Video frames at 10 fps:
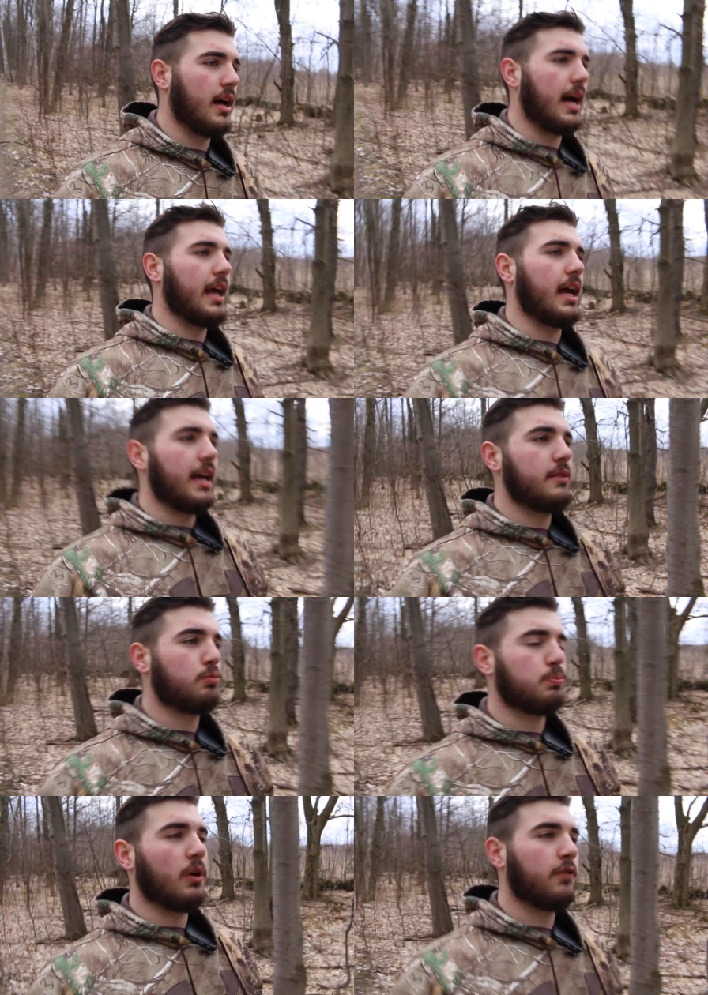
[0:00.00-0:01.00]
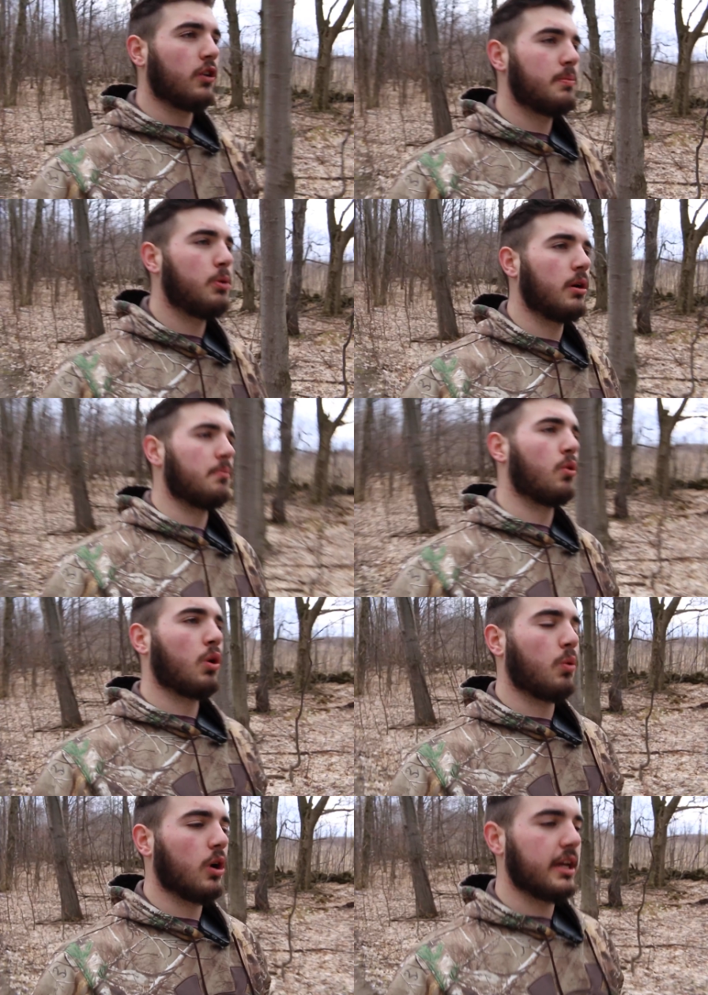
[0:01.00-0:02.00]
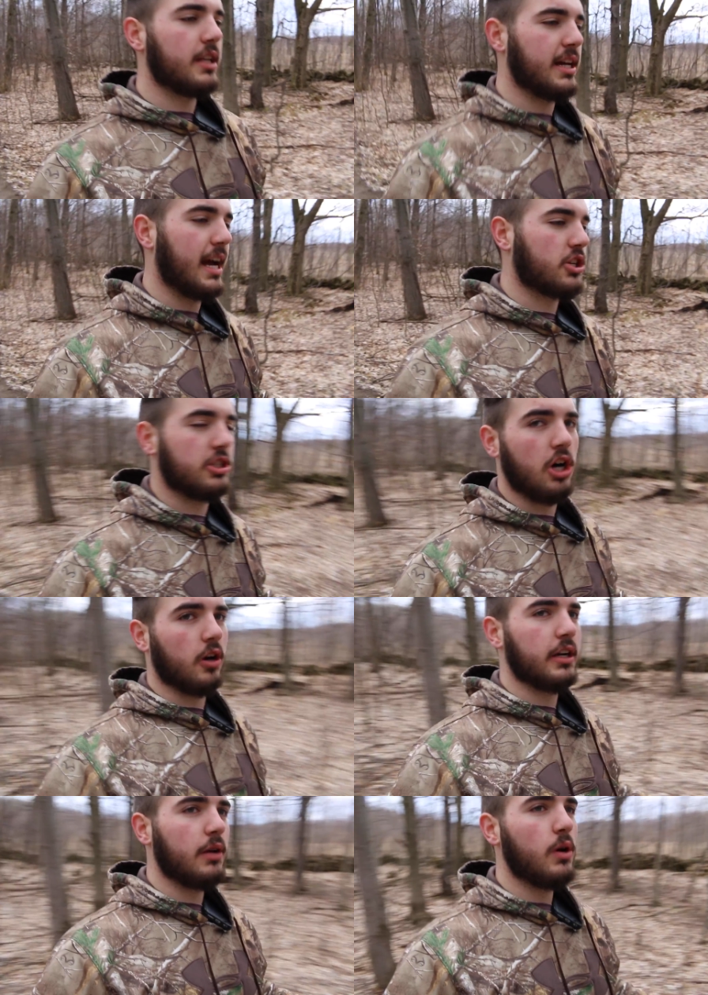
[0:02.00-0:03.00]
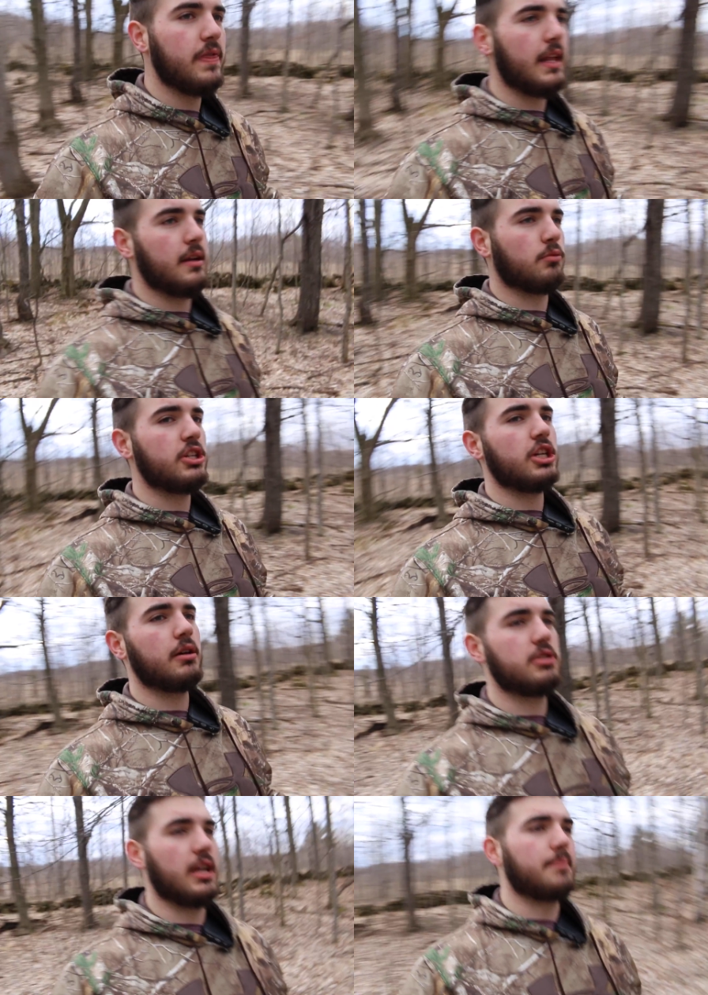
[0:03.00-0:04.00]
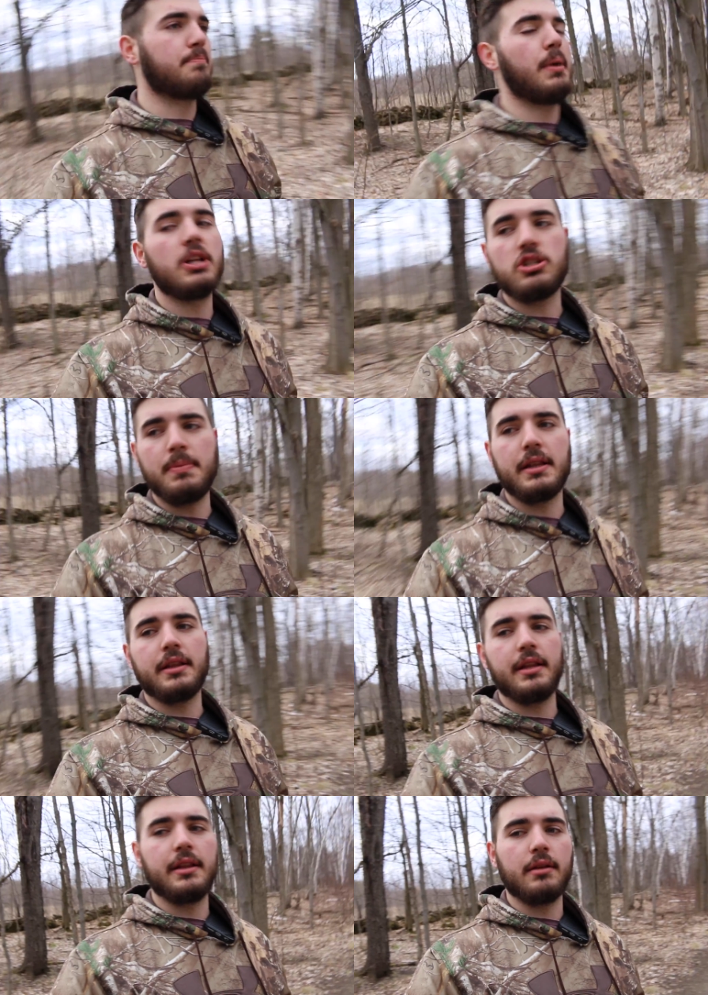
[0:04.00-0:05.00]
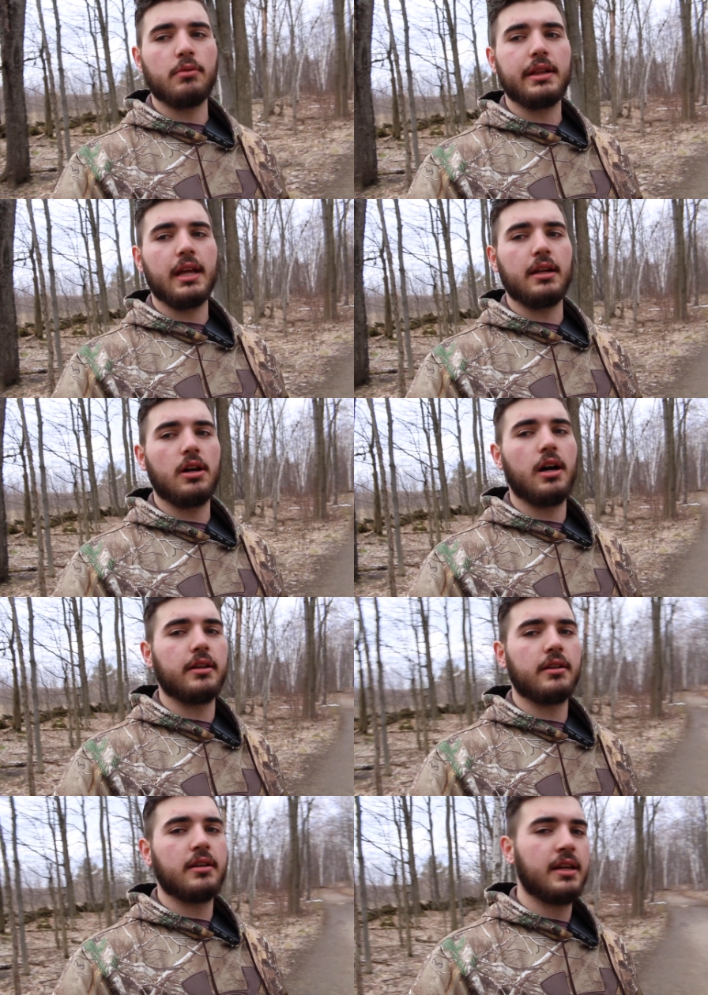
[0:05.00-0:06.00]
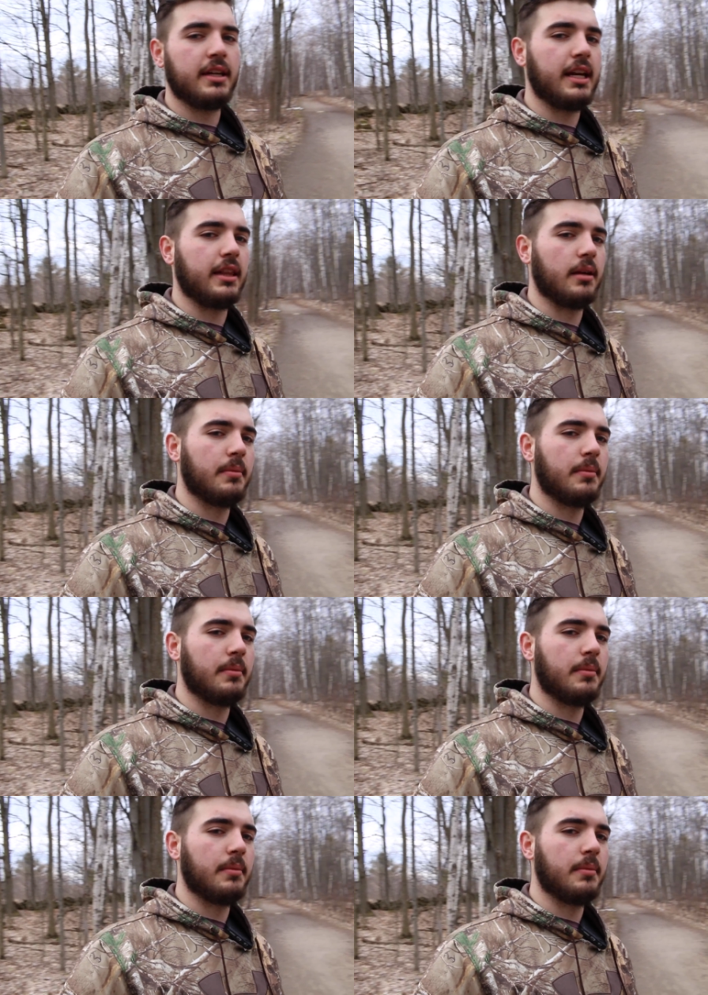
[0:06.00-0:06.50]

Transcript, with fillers: I prefer to put more work into actually targeting one than reaching out to a bunch of businesses and risking not getting